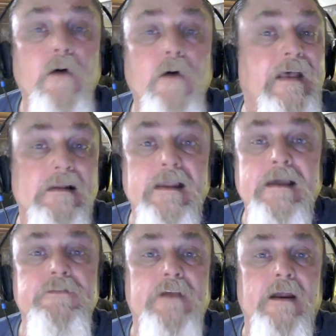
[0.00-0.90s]
that lived
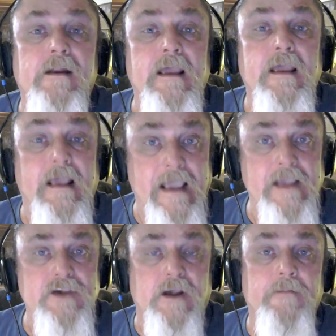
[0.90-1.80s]
in
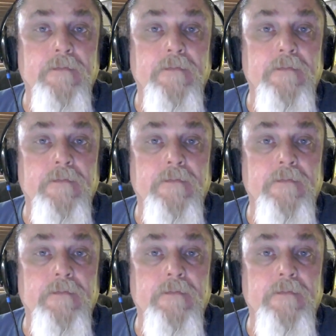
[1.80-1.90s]
Asia